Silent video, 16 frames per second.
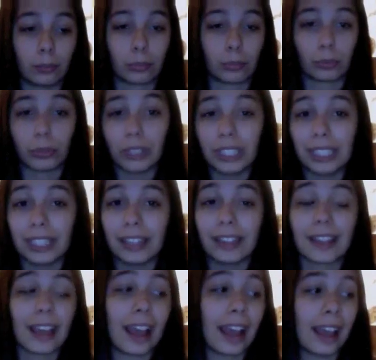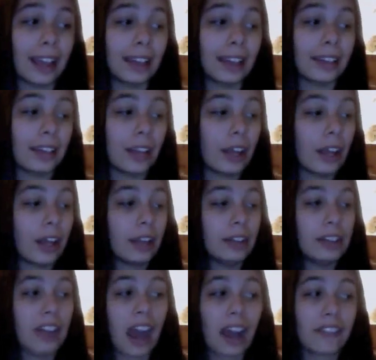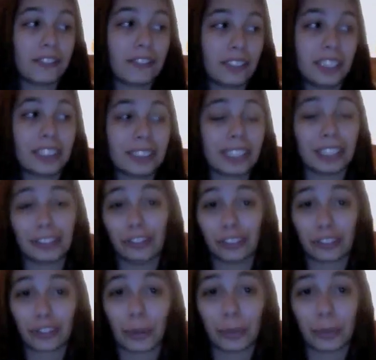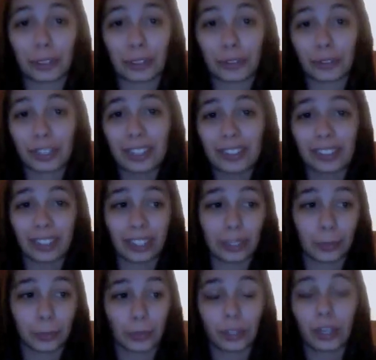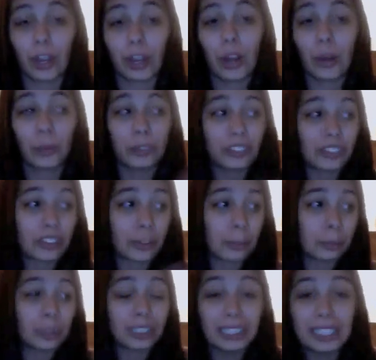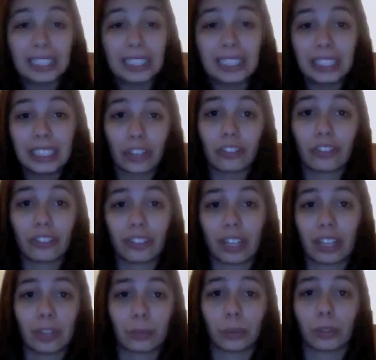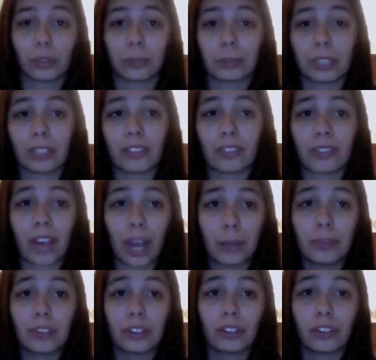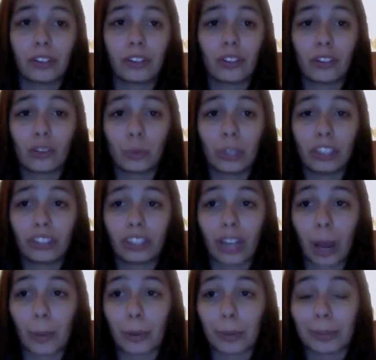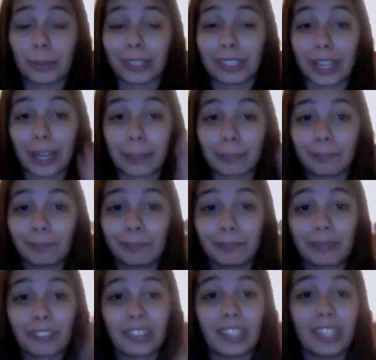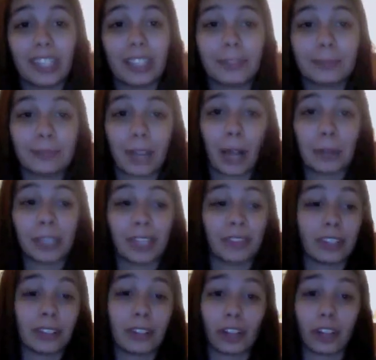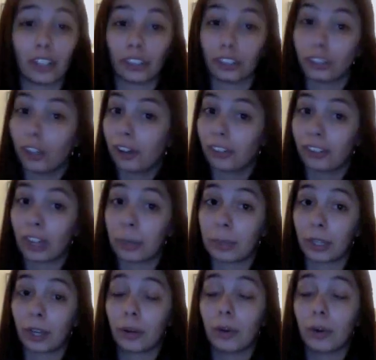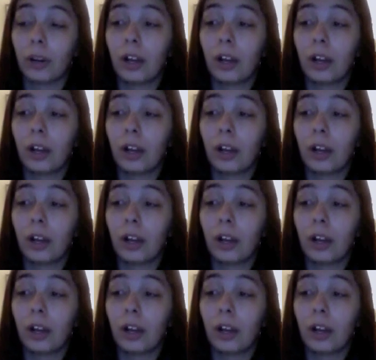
breathe and not feel like she's going crazy anymore, which is completely understandable. Because if I was in her situation, I would have been like, "See ya, I'm leaving," a long time ago.